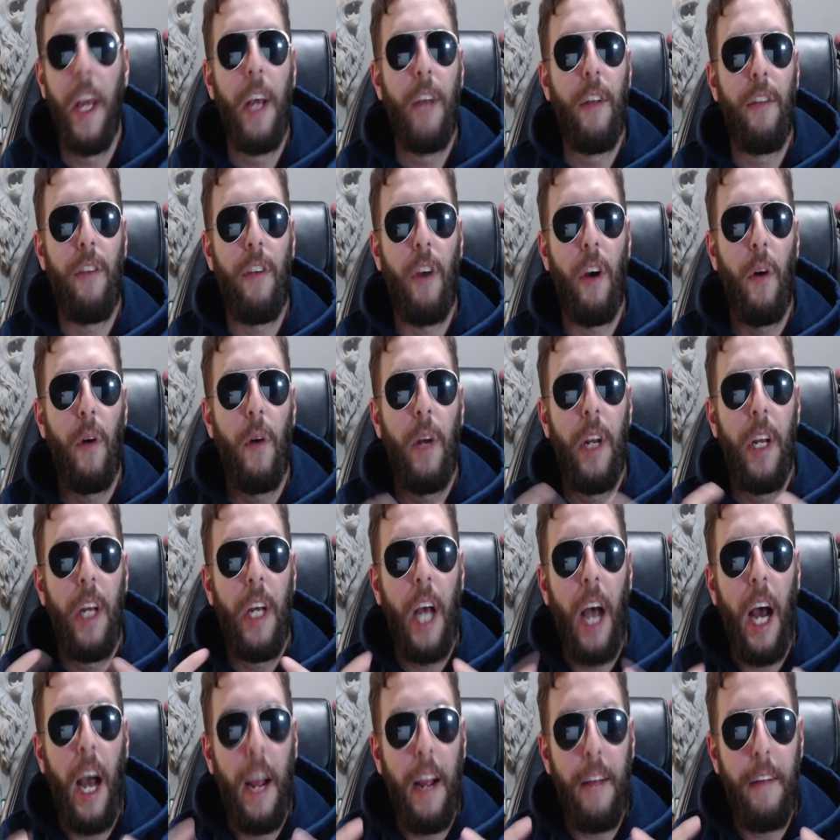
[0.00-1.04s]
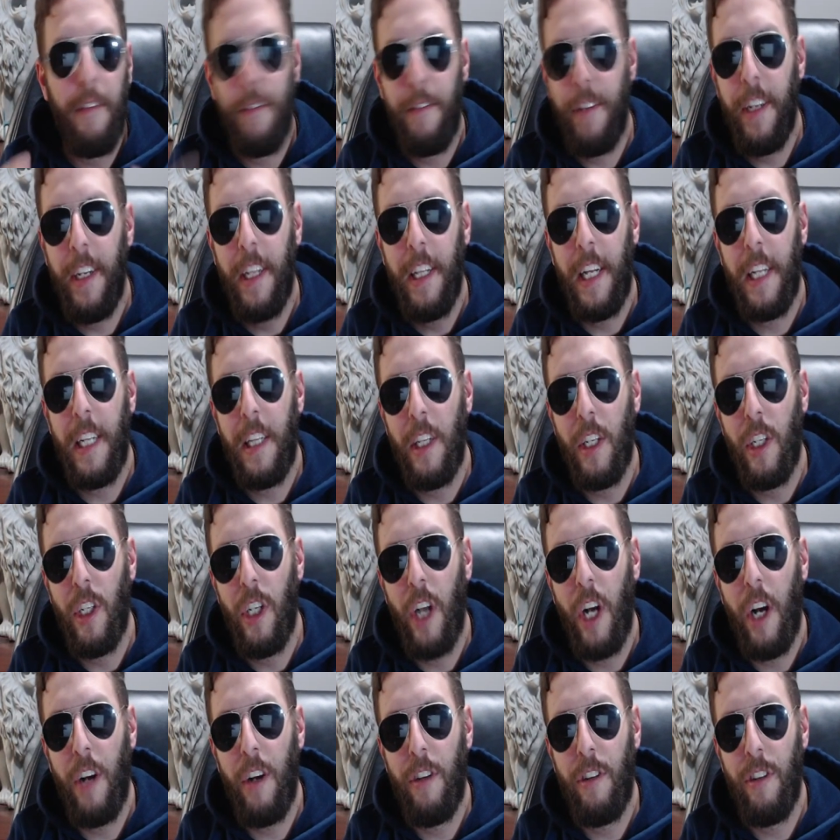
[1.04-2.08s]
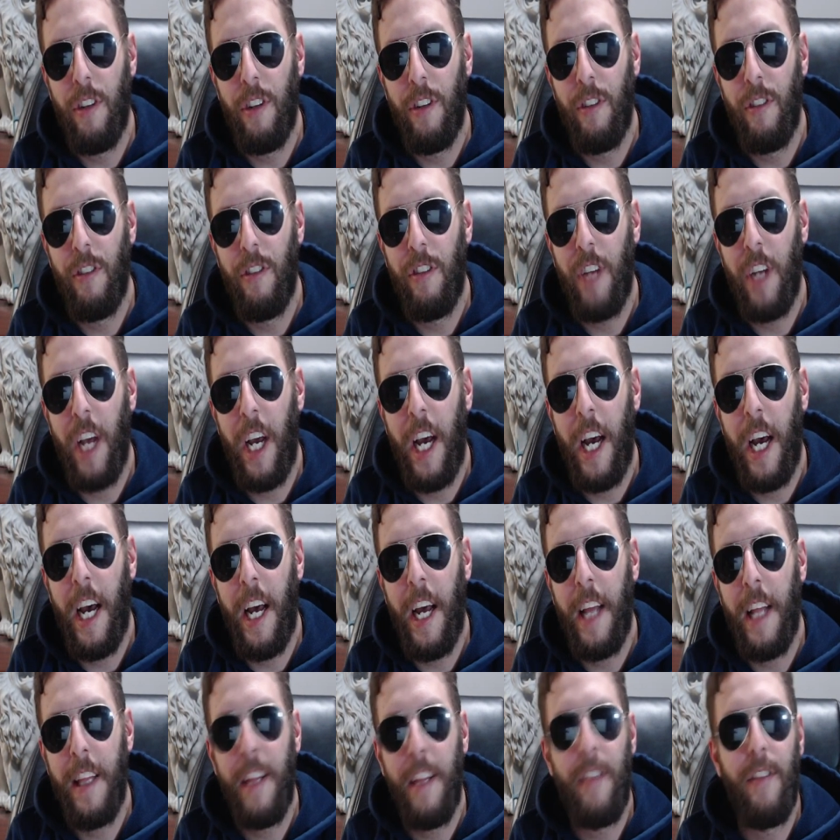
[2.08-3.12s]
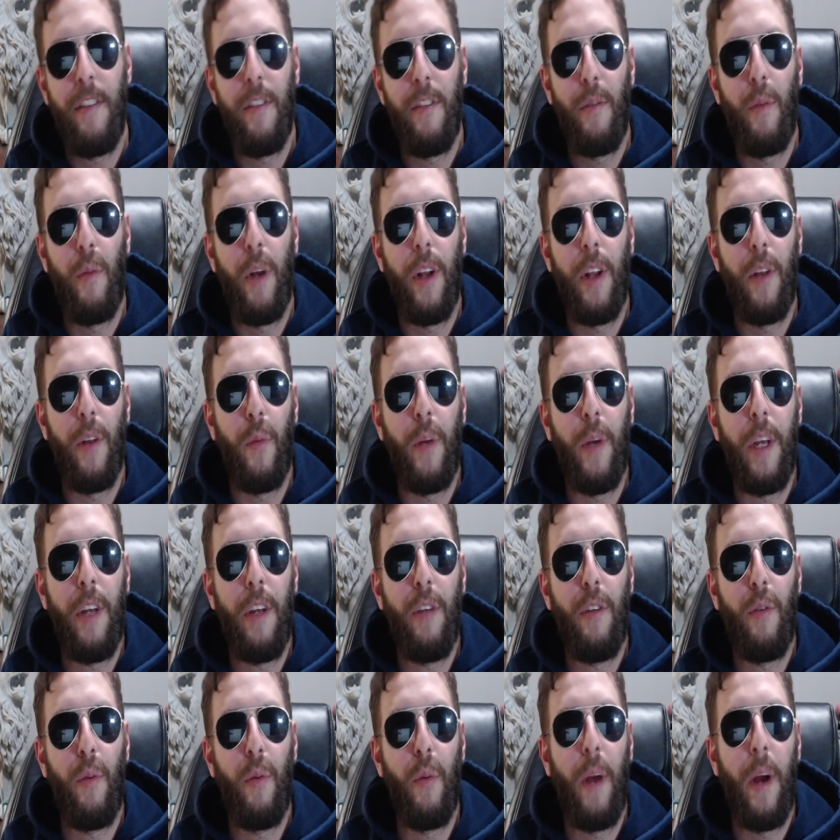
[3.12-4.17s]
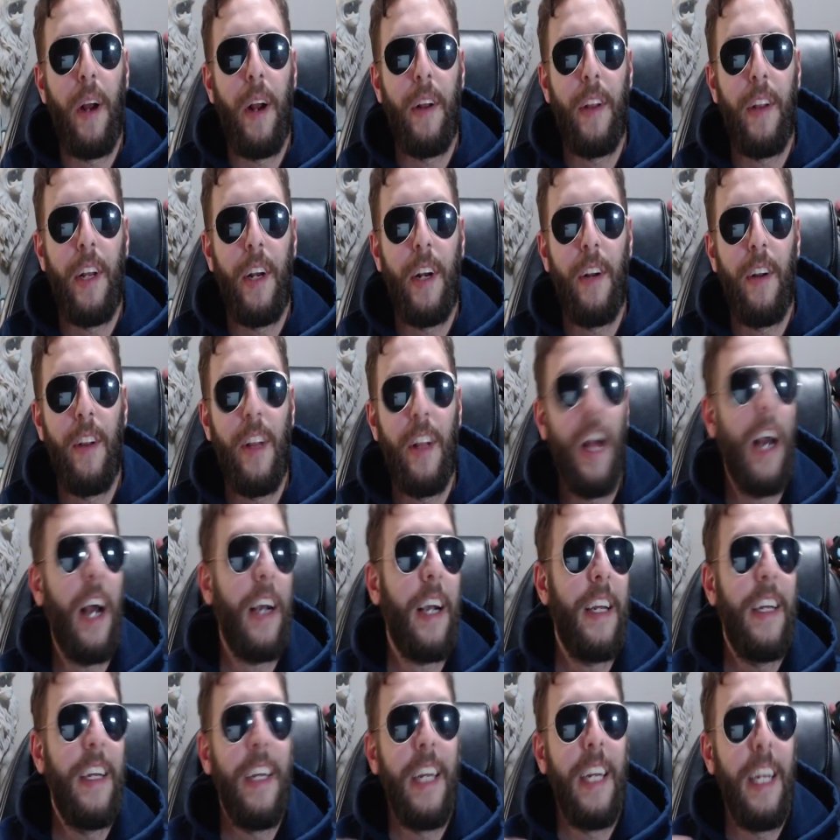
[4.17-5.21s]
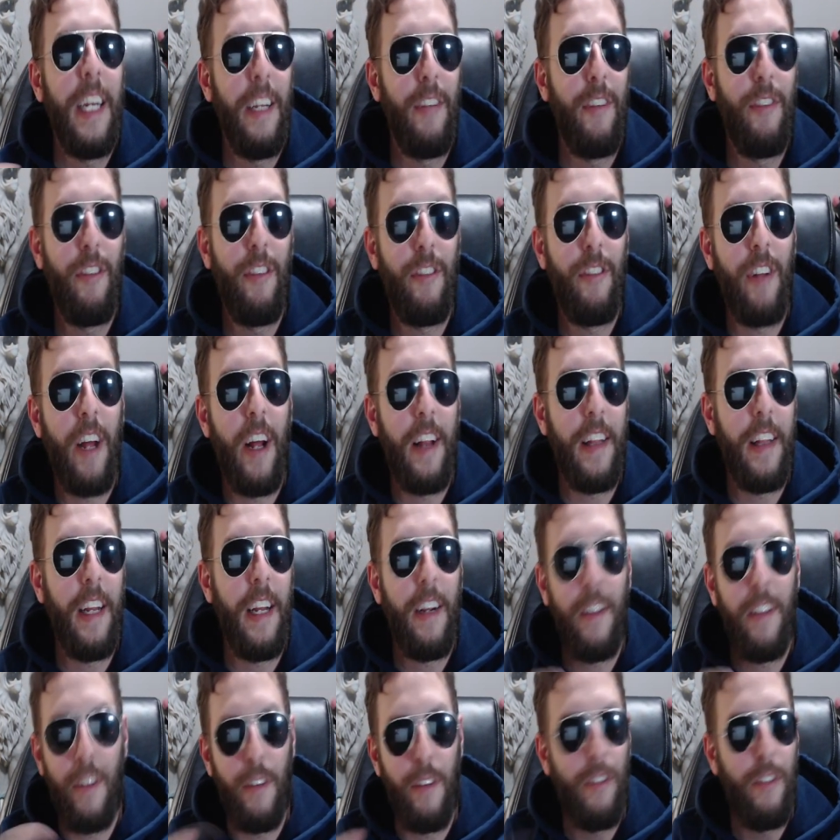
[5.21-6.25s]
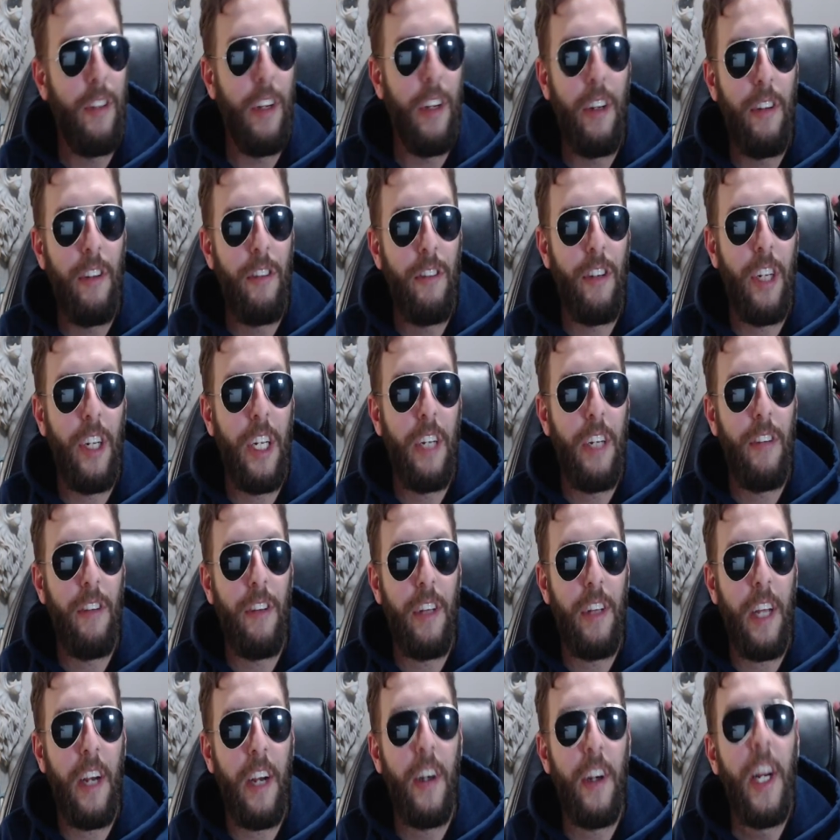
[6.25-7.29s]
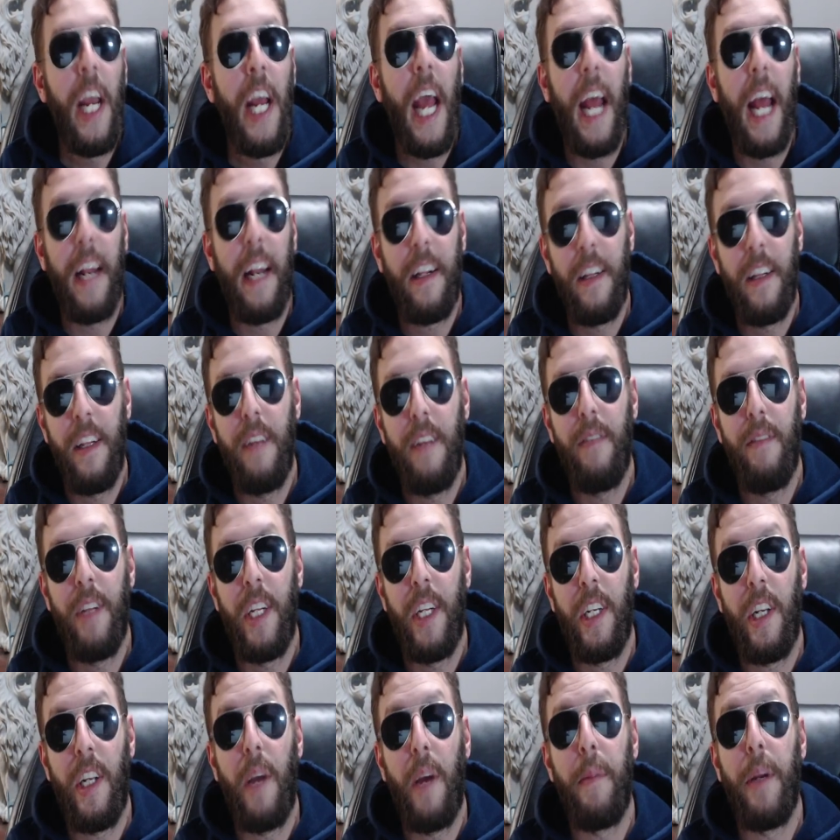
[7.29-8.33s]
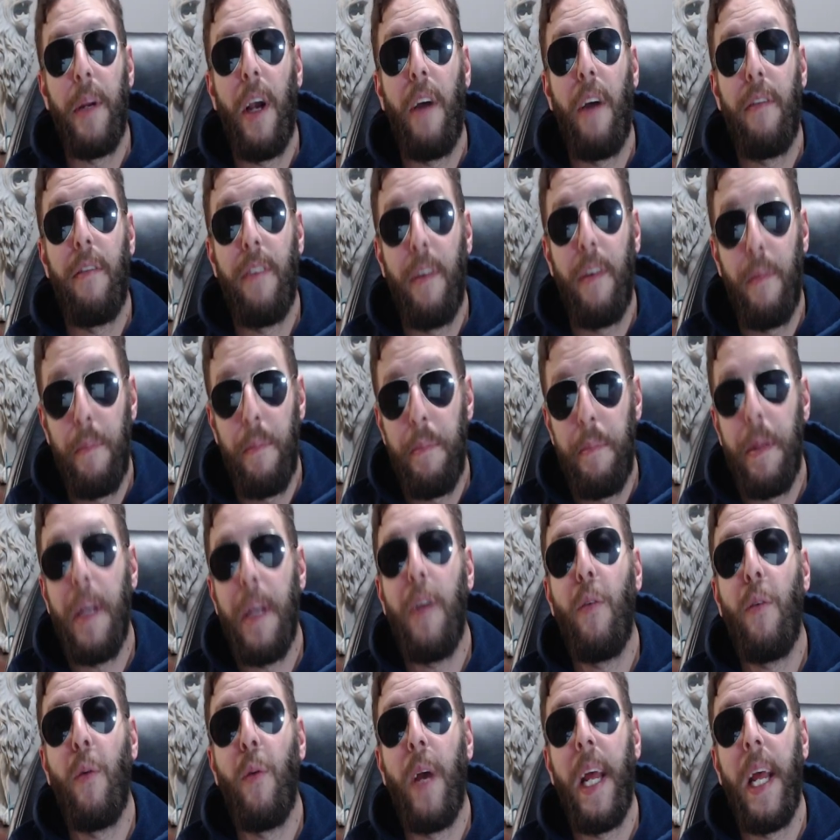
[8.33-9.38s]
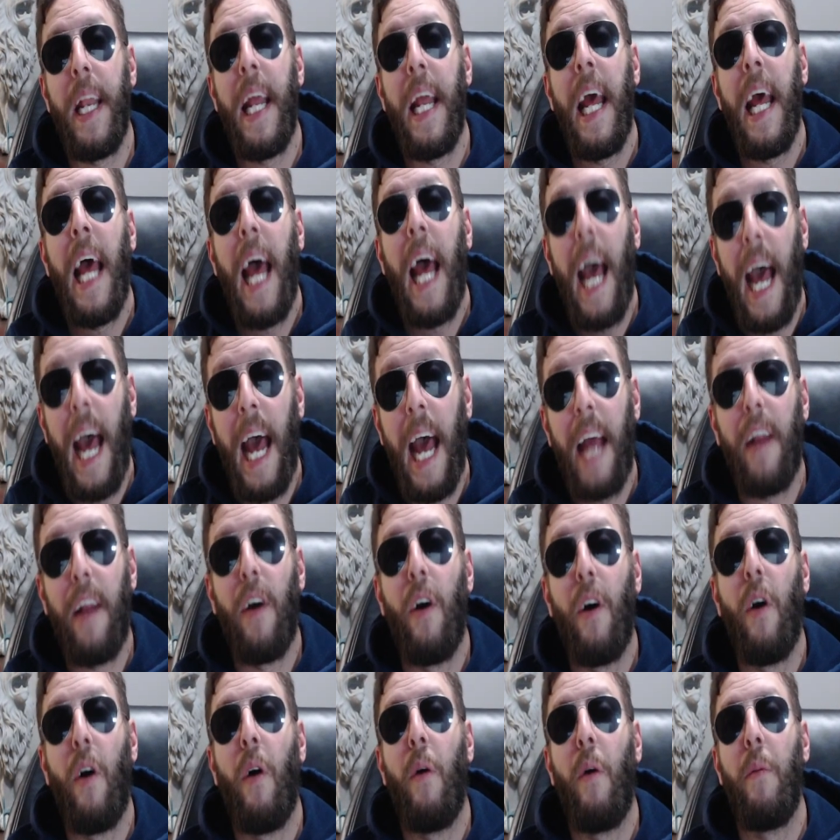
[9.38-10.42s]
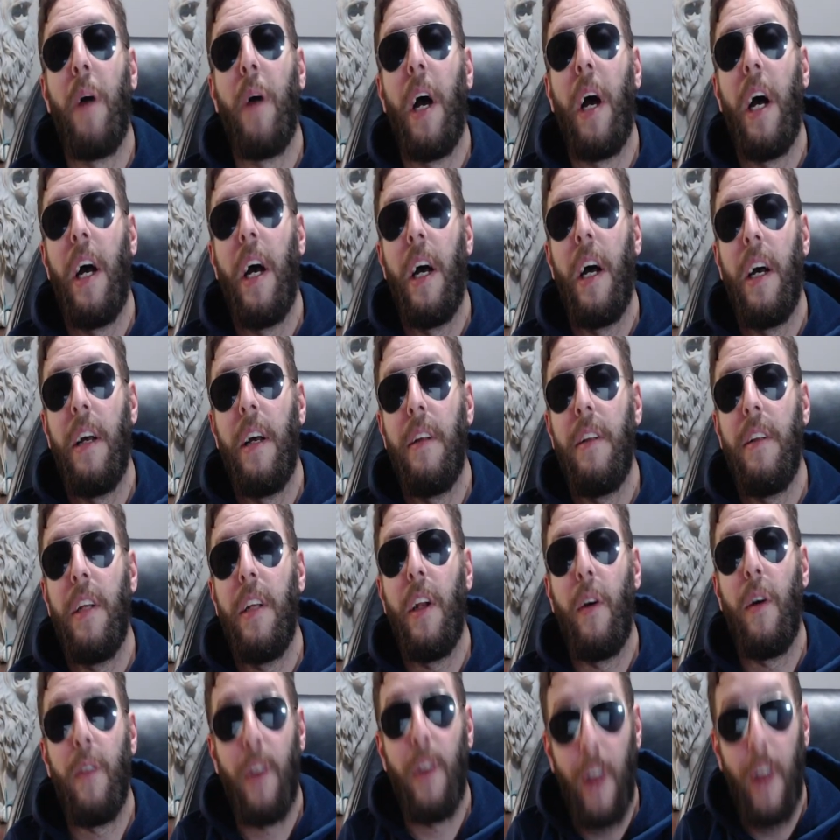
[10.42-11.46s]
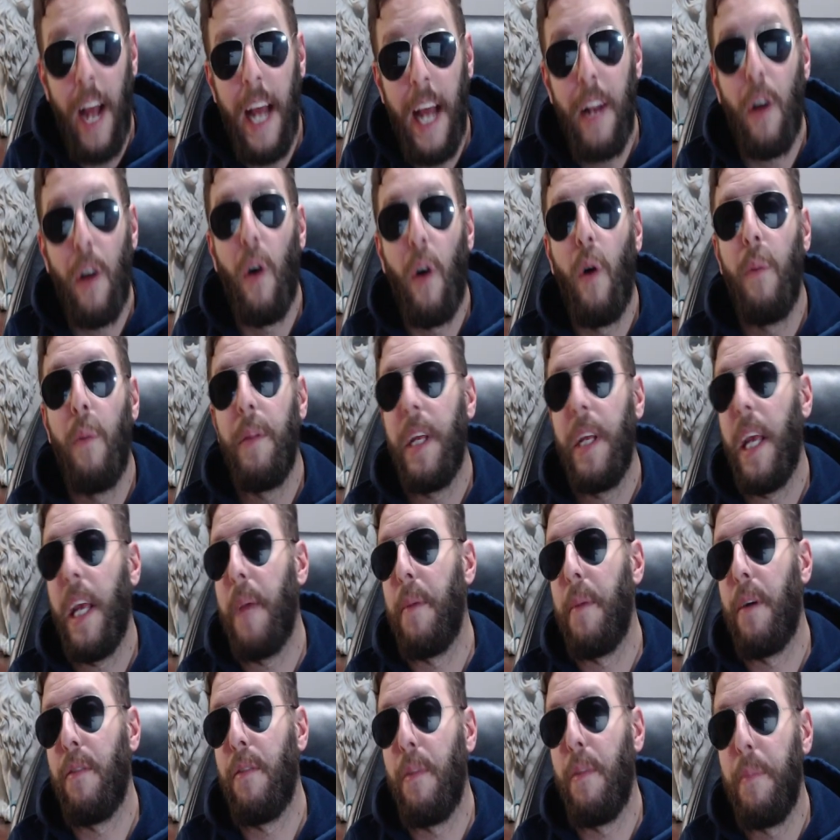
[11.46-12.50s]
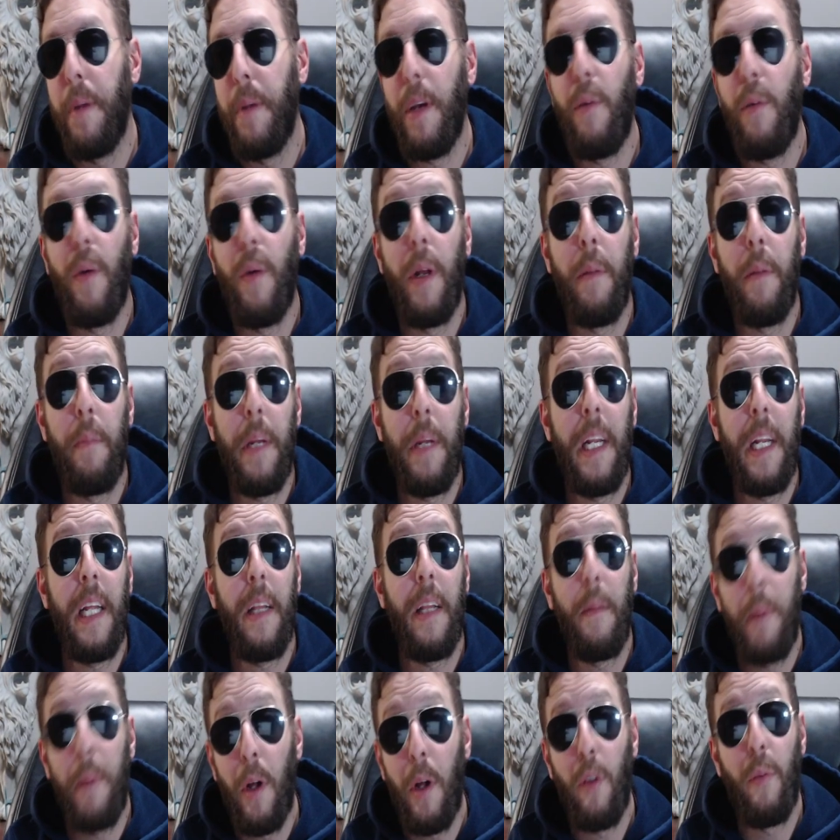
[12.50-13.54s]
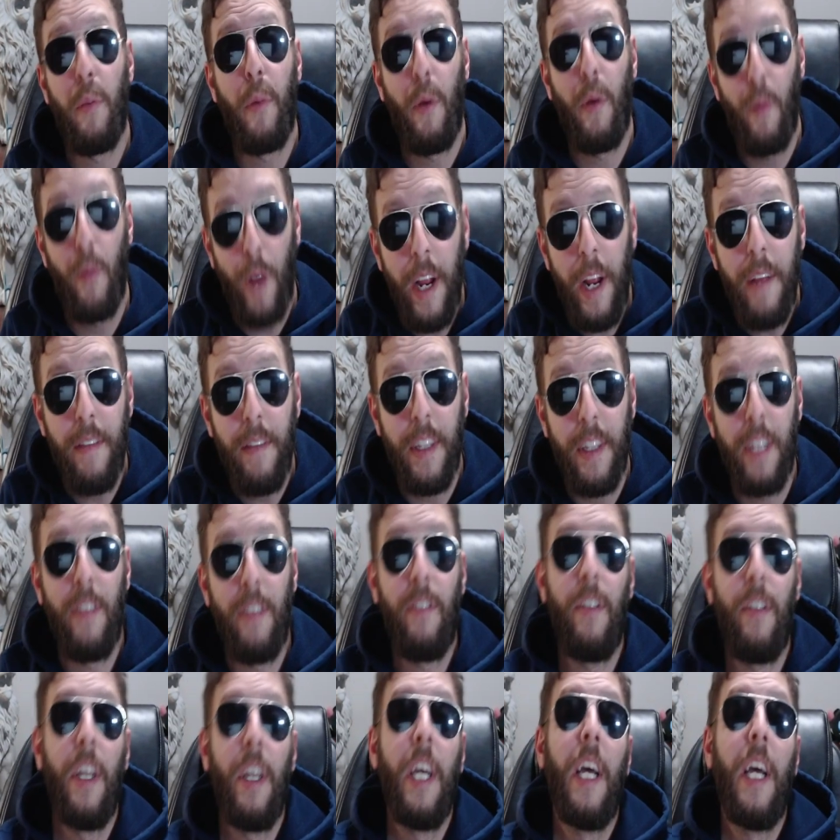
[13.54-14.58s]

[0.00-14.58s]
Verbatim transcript: So I feel like the Chargers, uh, this is one of the weeks where their luck is just not there, their synergy isn't there, and Cleveland coming off a big win at home, uh, you know, they're at home, they came off a big win beating the Baltimore Ravens.